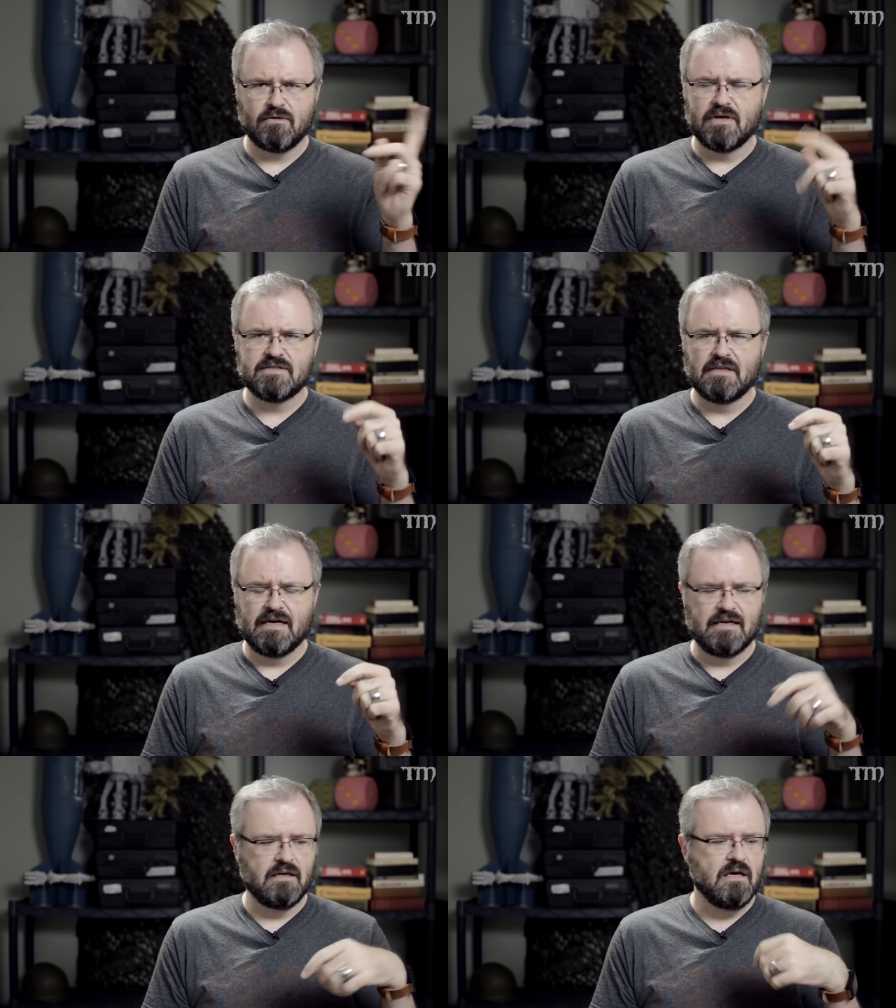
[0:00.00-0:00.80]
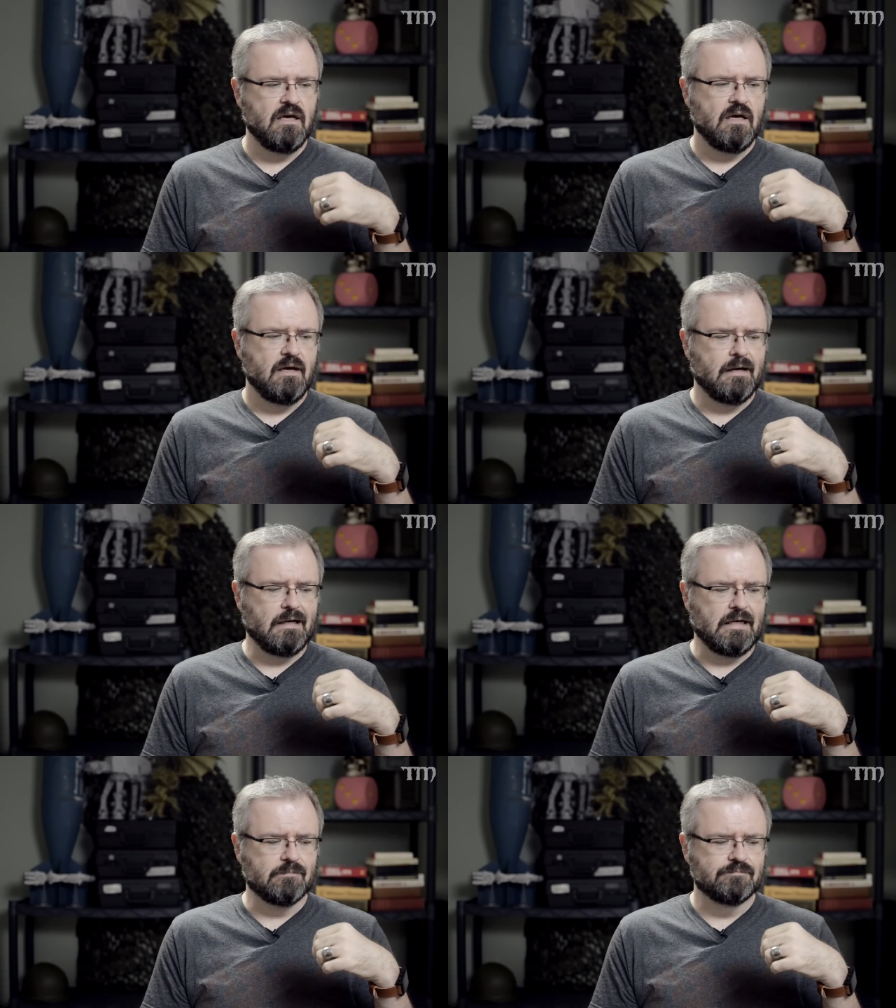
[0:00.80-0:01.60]
crazy line.
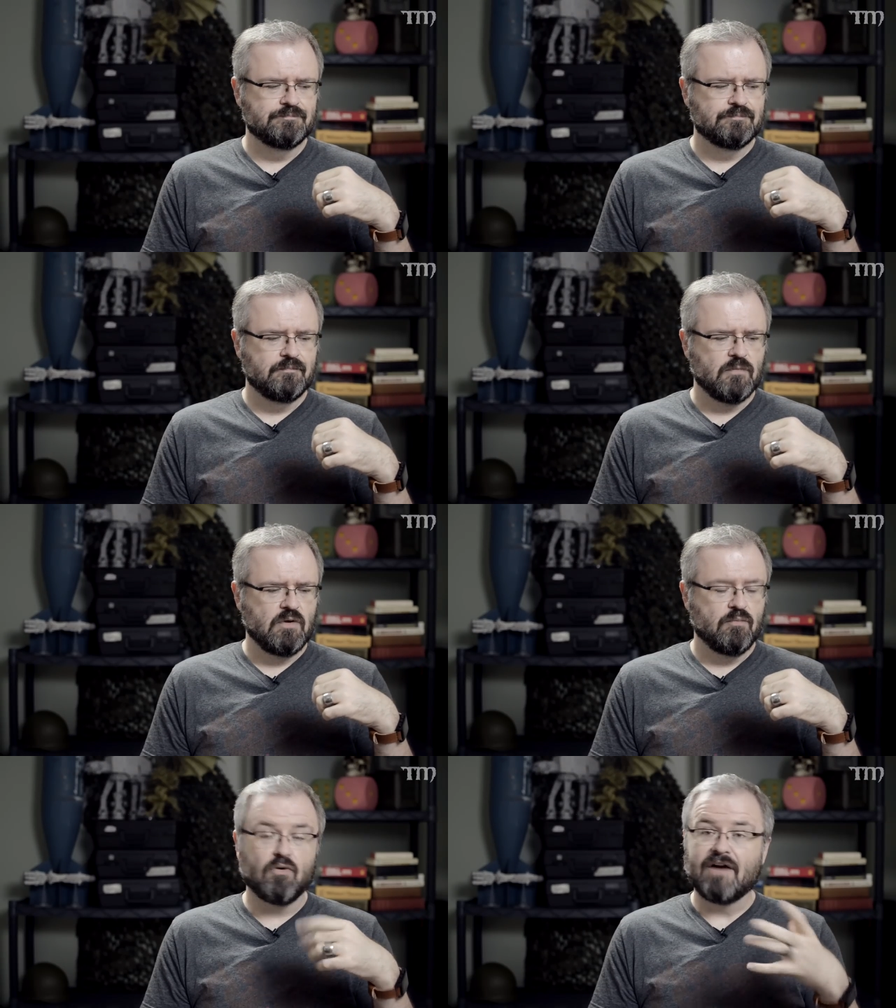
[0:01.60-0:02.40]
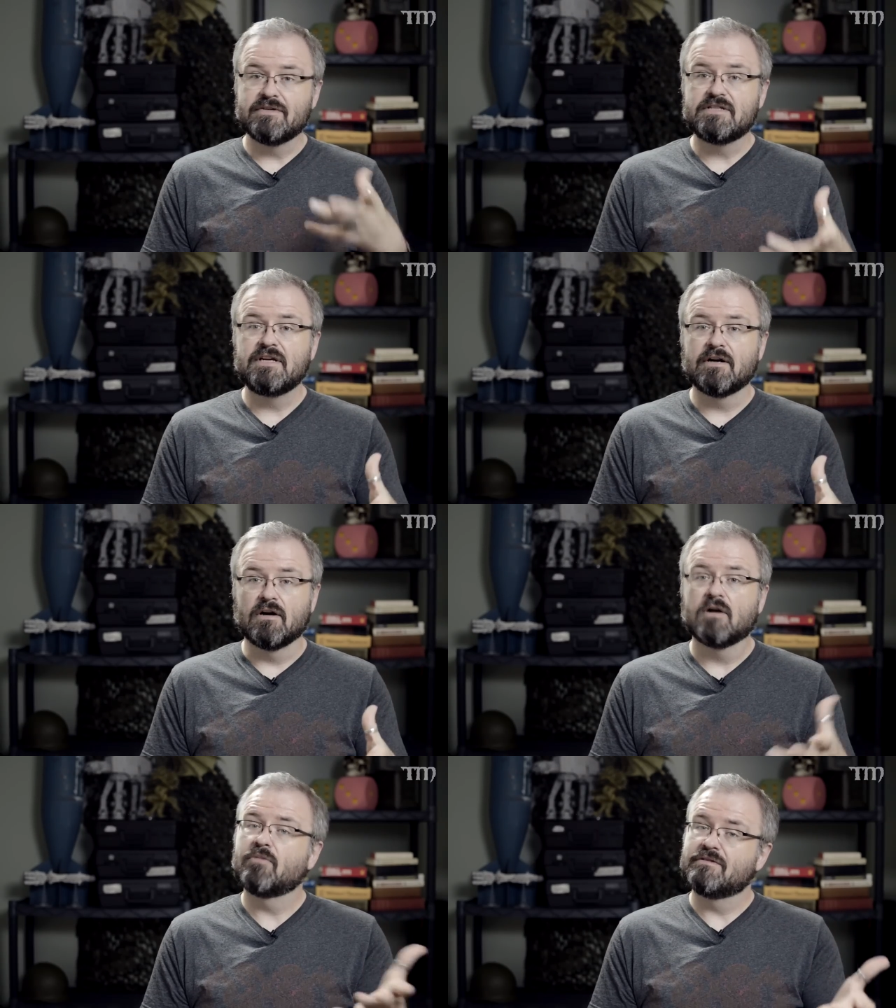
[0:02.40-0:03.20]
Um,
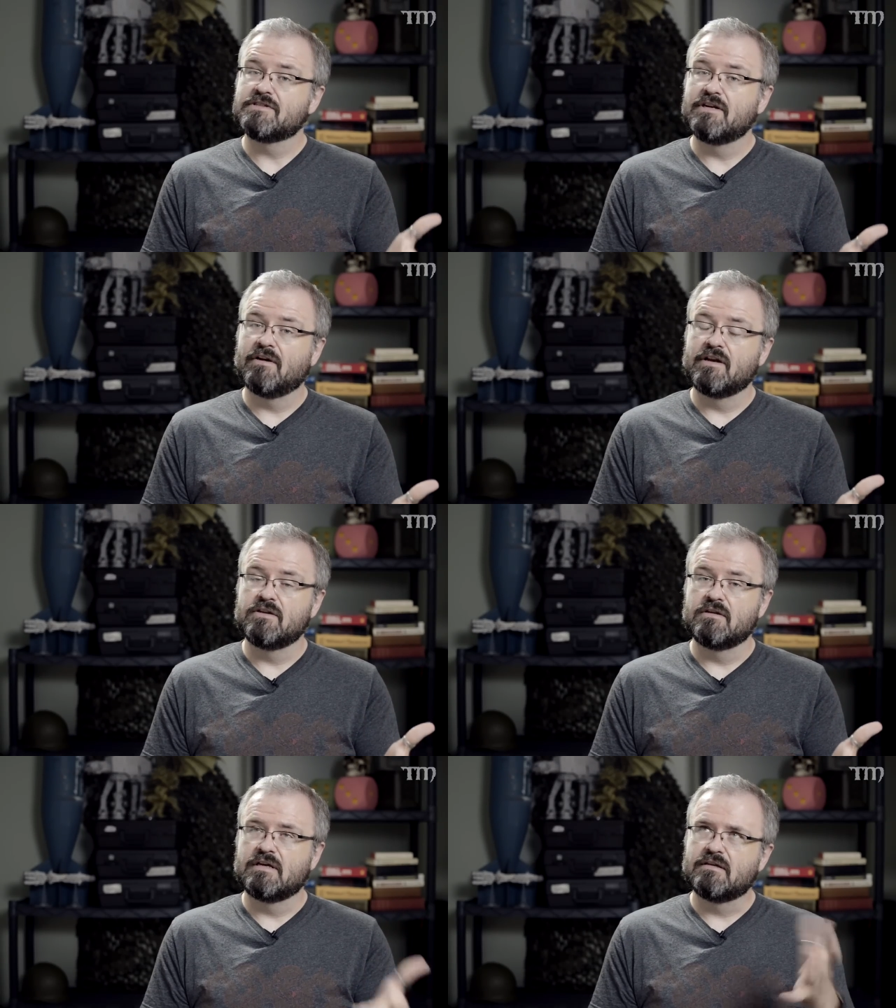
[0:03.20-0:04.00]
Privateer. Privateer had